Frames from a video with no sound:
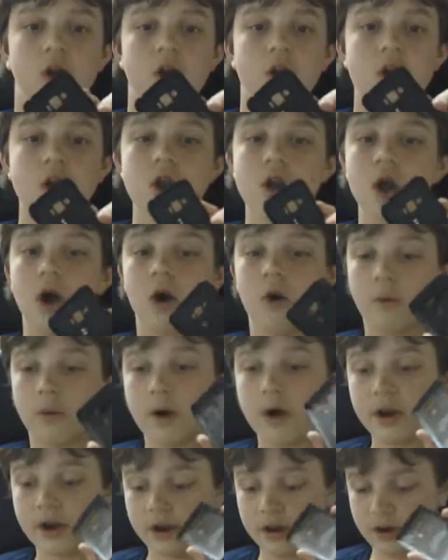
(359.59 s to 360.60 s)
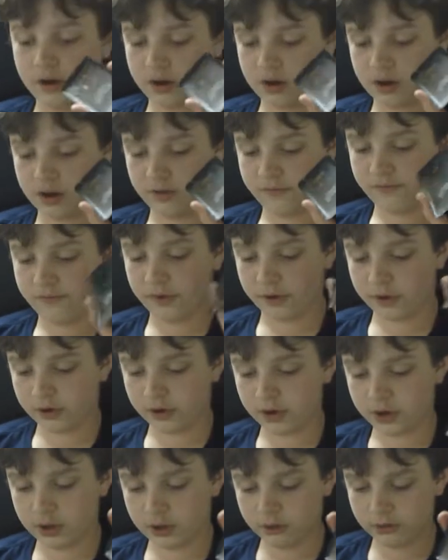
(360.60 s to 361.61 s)
no one, if you're going
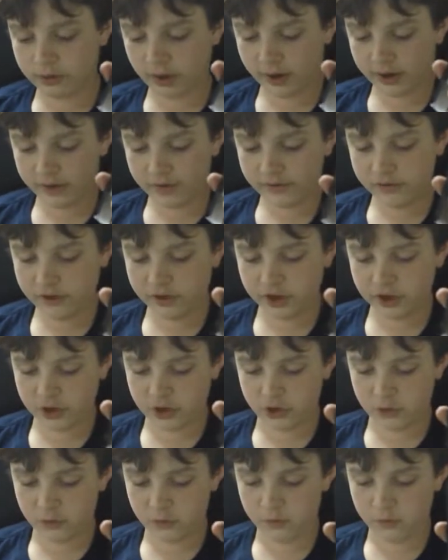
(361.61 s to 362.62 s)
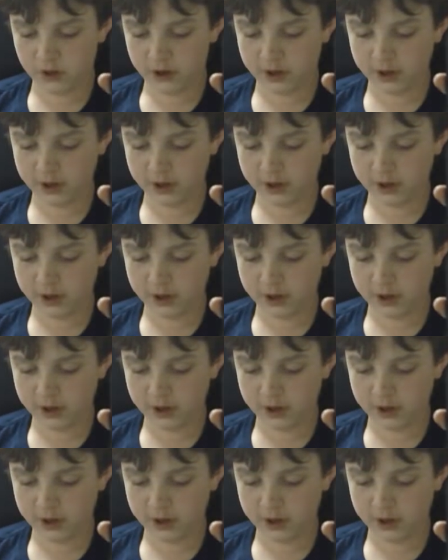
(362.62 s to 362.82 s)
to use NFC, you want to